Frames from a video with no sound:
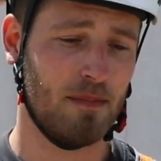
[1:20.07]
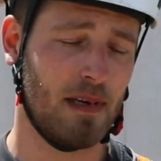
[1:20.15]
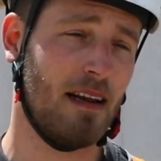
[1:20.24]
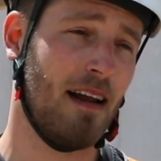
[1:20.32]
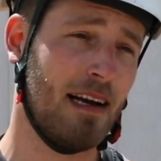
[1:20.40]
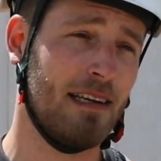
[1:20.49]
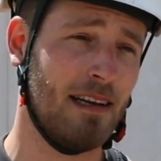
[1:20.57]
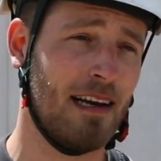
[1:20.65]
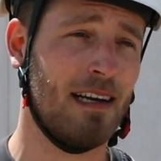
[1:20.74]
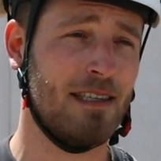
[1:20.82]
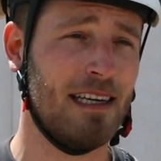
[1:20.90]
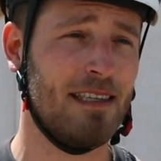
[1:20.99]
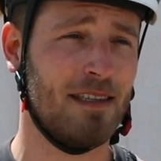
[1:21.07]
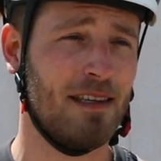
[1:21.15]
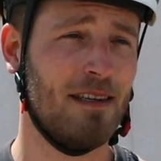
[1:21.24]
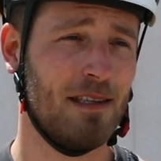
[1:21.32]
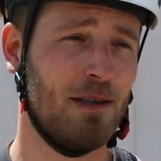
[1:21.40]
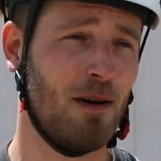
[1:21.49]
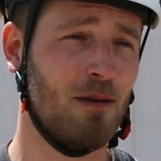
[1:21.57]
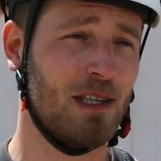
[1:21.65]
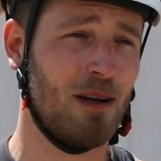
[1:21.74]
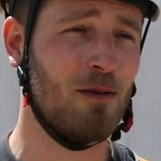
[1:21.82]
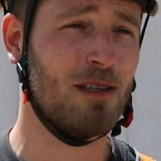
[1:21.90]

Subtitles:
yeah, like I said, your own skill